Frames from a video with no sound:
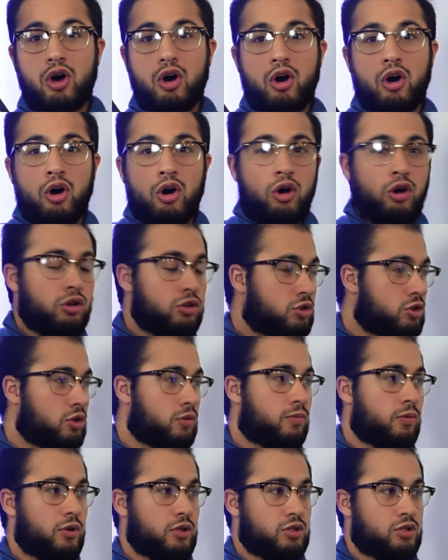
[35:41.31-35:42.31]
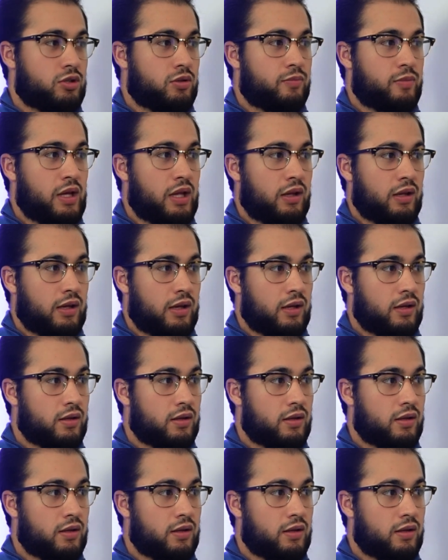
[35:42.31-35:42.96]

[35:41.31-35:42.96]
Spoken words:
all 2.2 million.